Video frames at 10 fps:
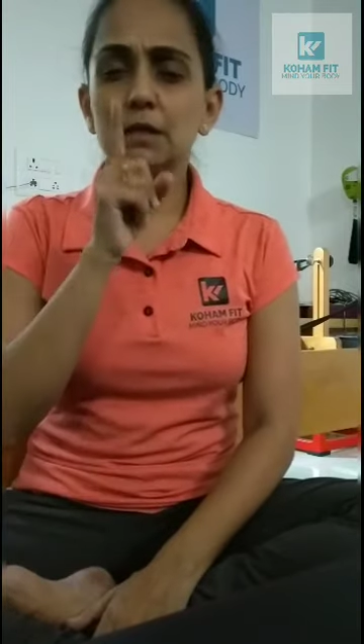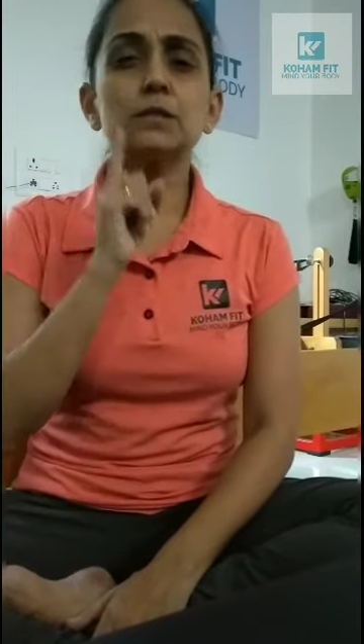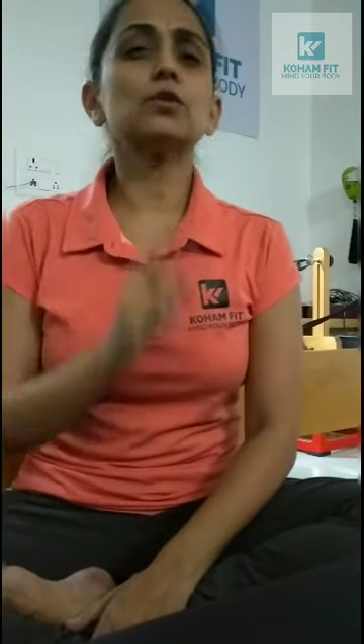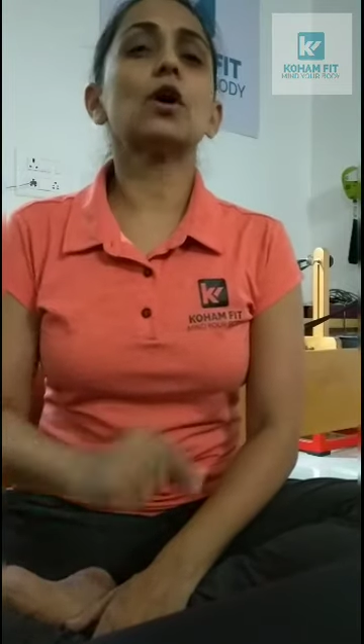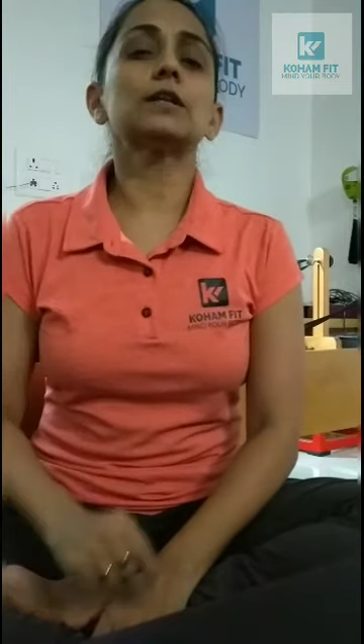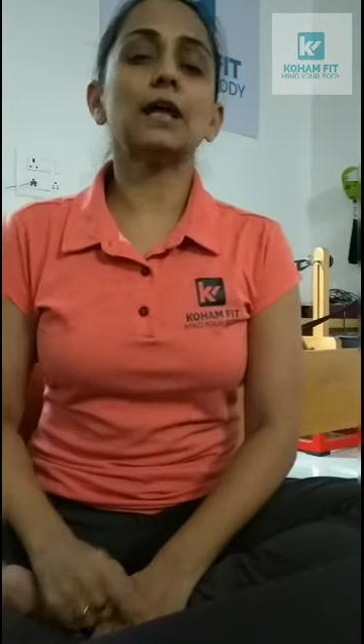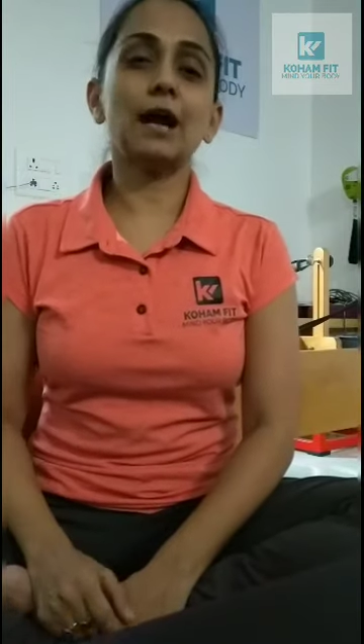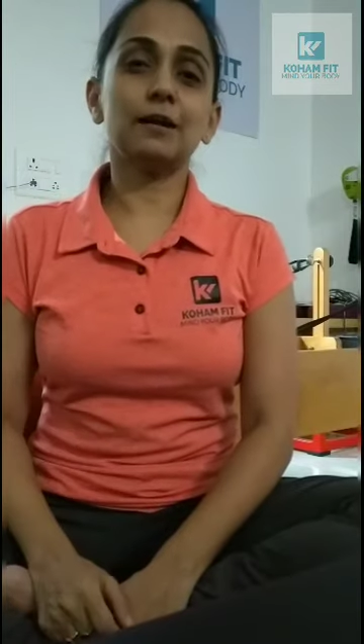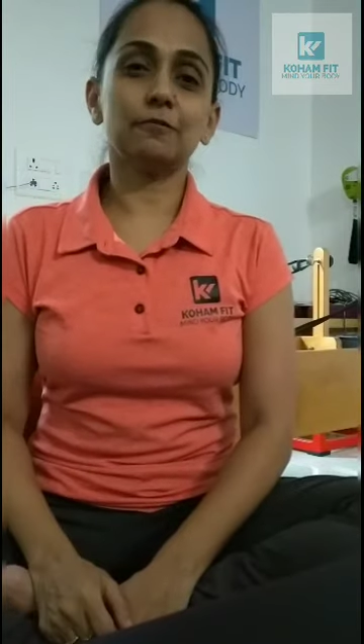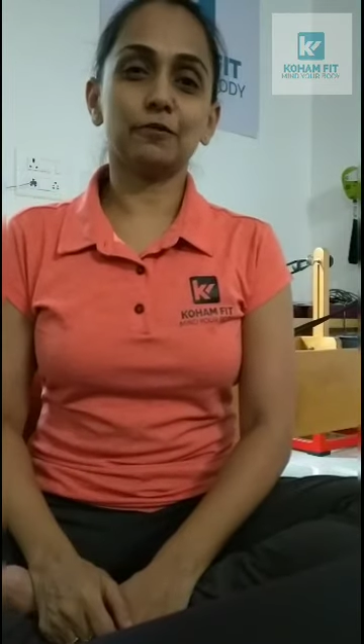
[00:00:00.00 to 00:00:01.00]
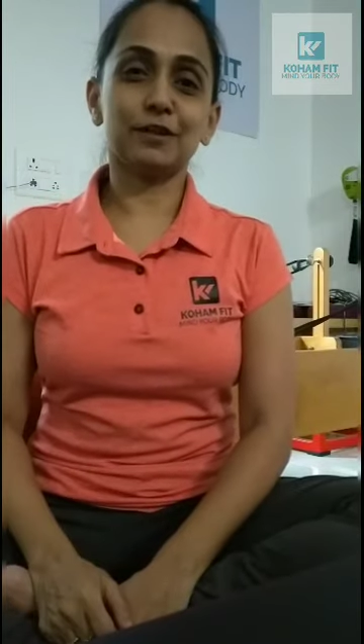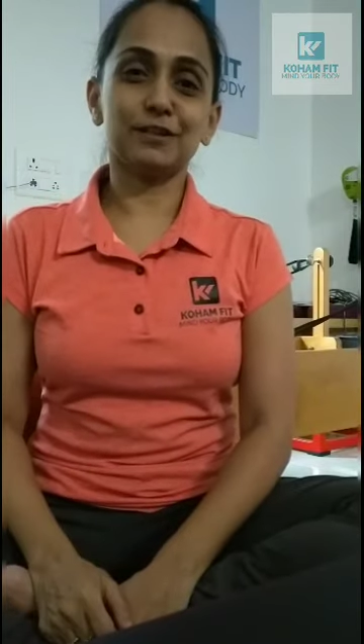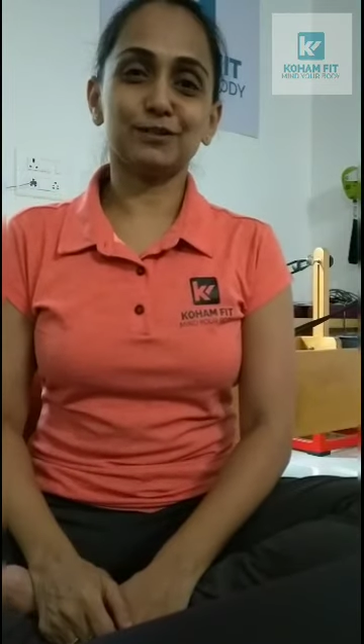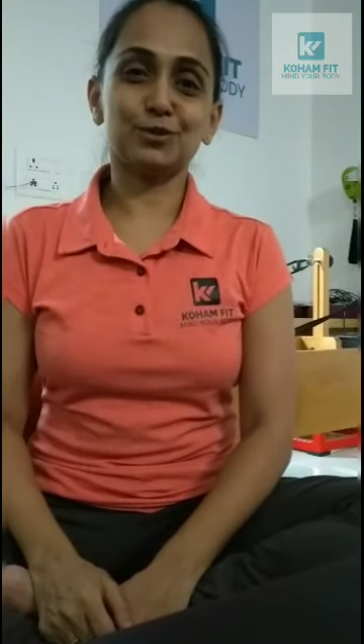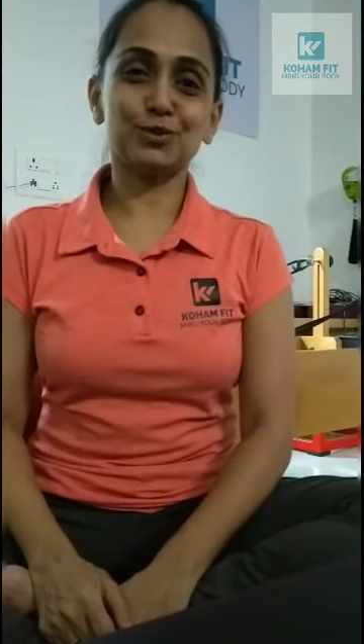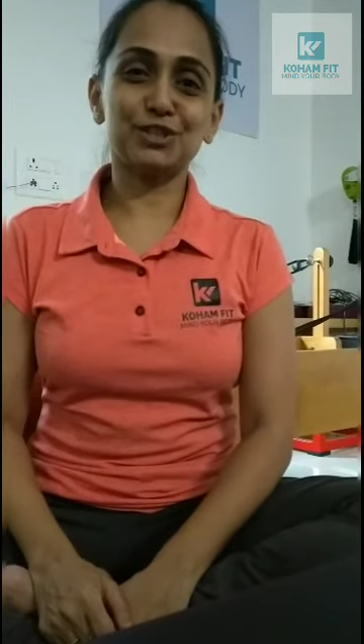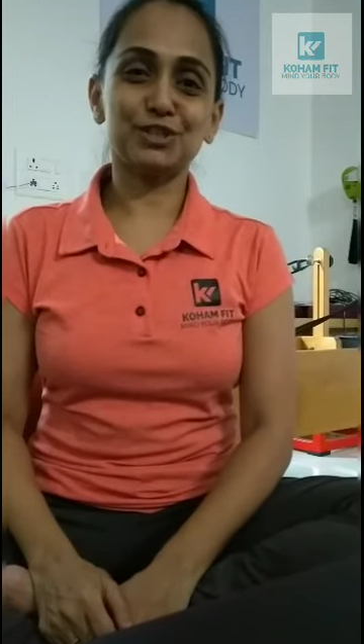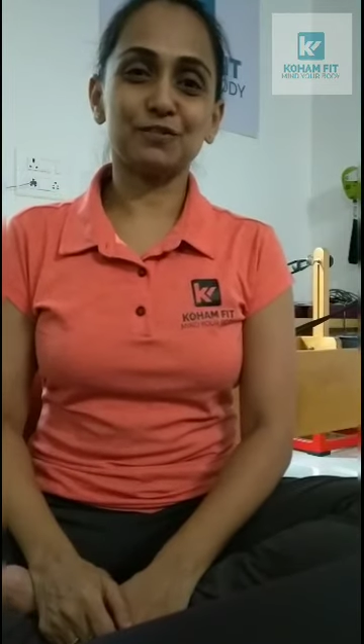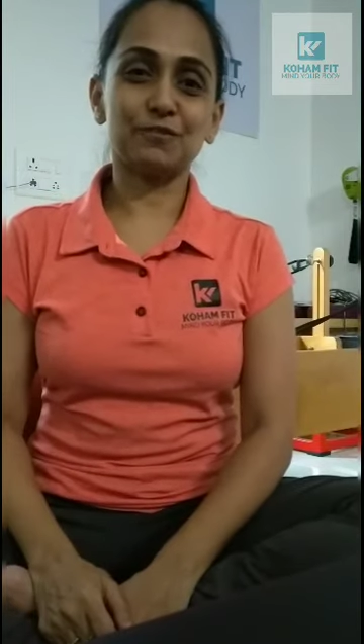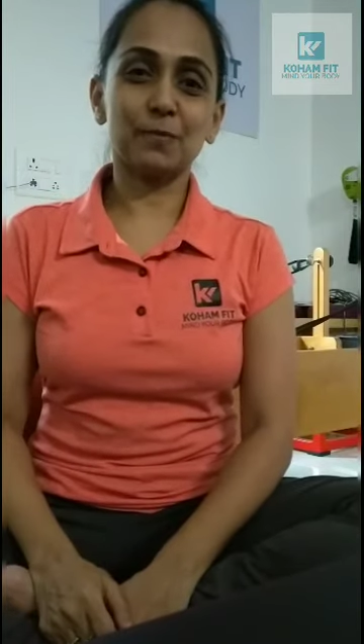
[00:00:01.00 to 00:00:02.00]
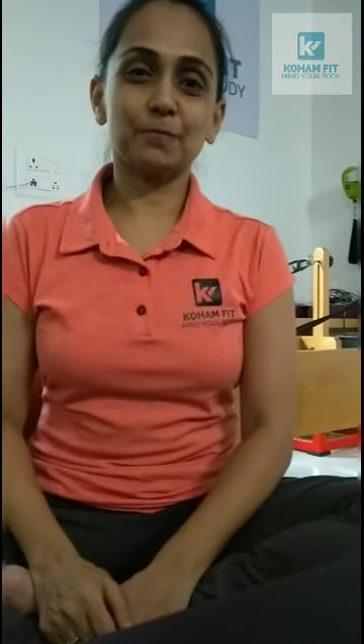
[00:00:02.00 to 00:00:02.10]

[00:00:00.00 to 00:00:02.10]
it's not that difficult to achieve.